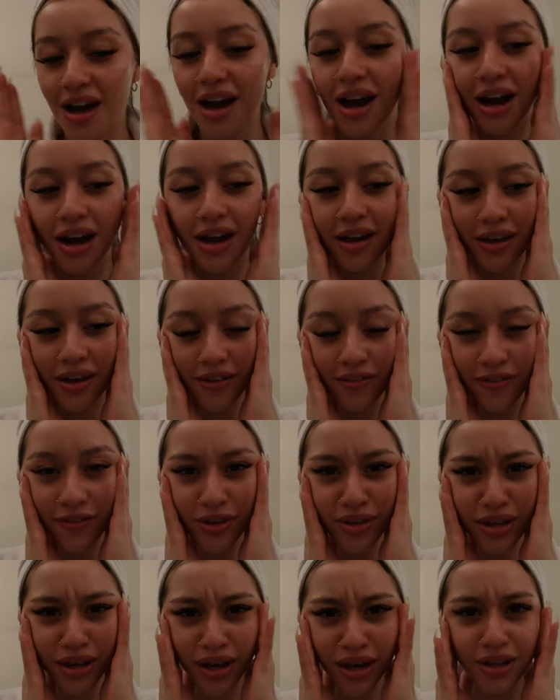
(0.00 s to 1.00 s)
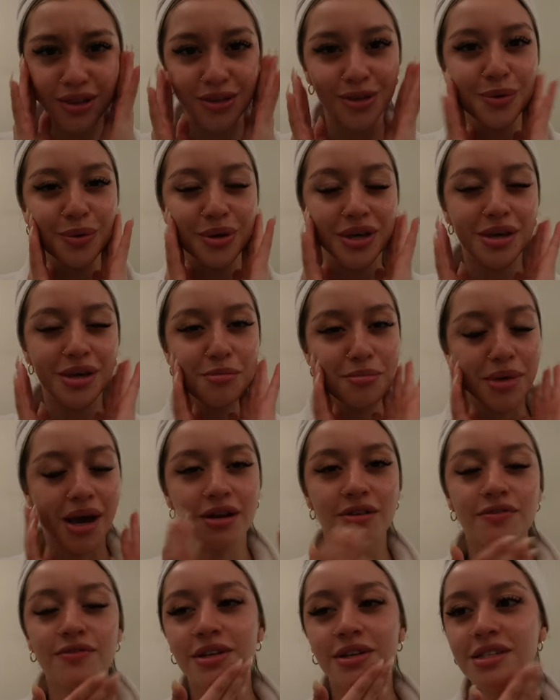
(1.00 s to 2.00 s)
I feel like I low-key
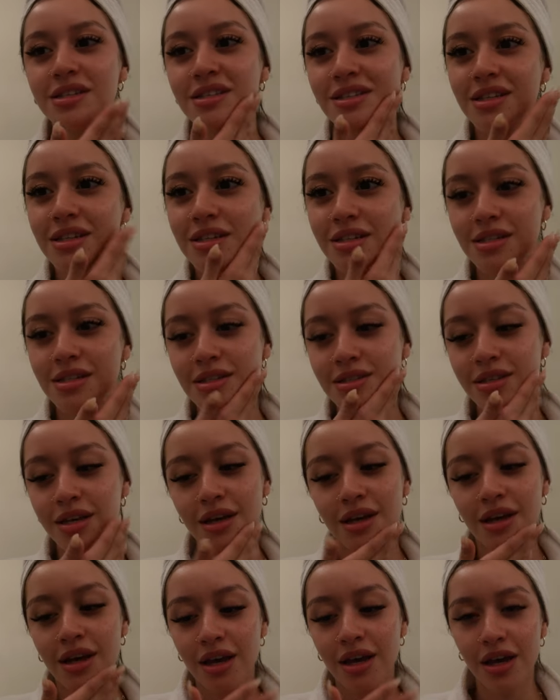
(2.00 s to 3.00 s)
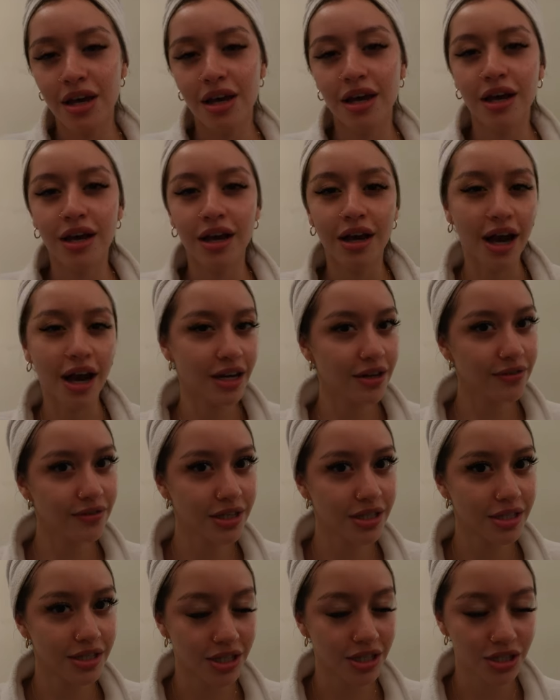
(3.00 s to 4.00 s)
manifested this kind of
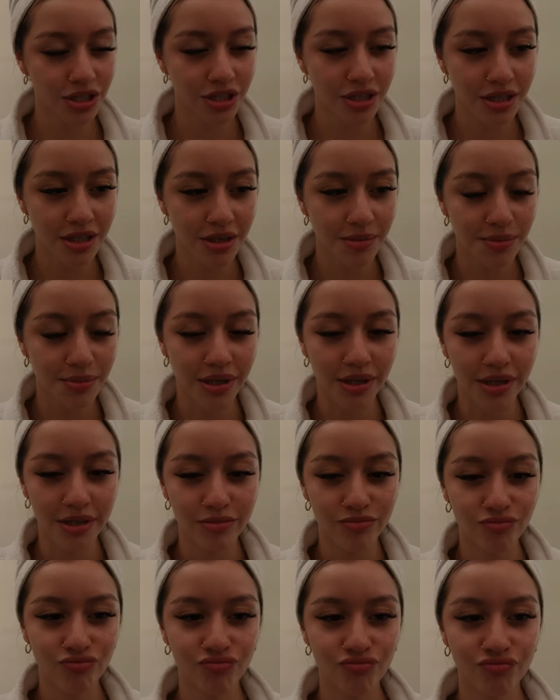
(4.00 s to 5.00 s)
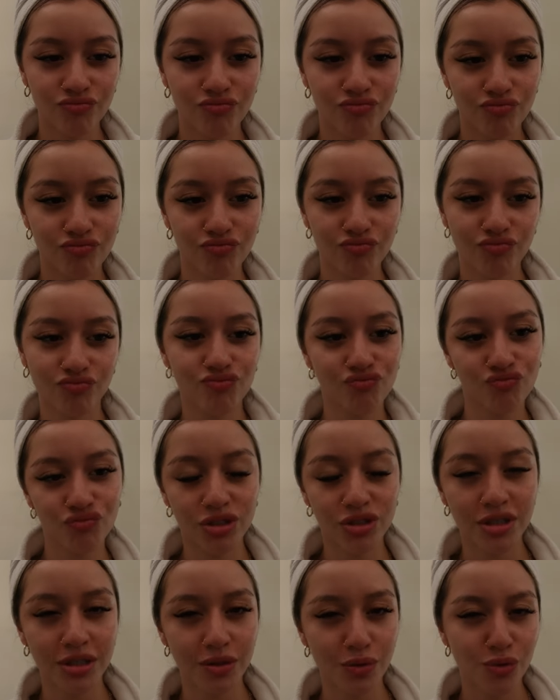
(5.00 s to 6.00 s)
unintentionally, but
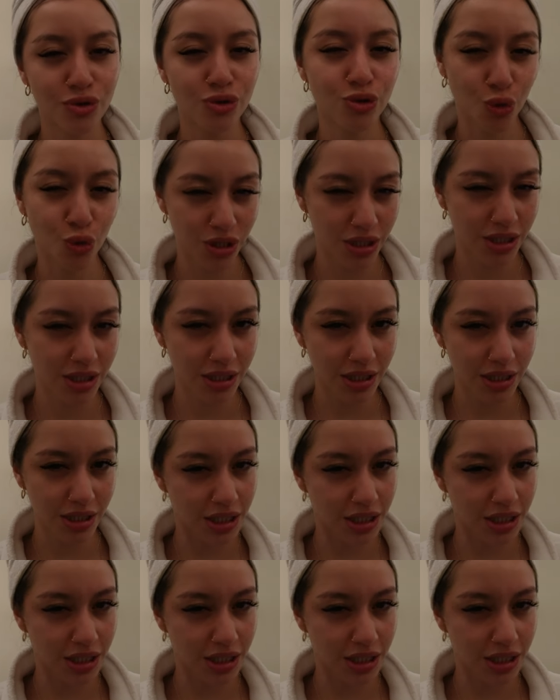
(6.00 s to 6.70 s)
sort of.